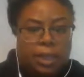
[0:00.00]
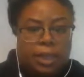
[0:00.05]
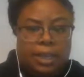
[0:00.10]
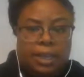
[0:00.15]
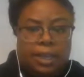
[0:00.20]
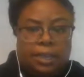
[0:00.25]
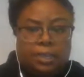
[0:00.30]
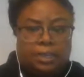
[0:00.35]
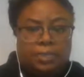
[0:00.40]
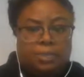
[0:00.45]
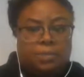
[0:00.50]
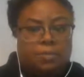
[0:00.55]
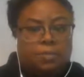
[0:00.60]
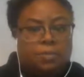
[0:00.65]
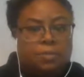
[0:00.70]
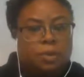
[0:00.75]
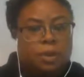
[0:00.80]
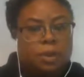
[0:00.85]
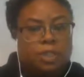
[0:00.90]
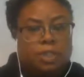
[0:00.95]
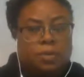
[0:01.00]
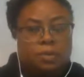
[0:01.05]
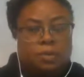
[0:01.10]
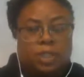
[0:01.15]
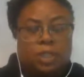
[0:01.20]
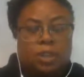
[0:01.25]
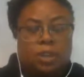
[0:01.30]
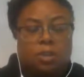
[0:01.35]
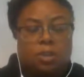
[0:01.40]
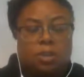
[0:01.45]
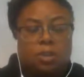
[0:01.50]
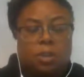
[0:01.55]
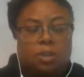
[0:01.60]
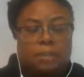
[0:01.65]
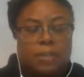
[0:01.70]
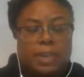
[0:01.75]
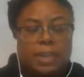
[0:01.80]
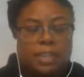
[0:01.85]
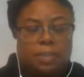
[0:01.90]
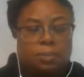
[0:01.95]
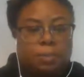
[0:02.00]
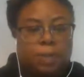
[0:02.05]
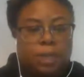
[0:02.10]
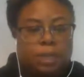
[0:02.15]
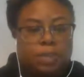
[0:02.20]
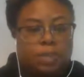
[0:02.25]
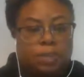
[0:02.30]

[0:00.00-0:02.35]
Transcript: As far as the return on investment,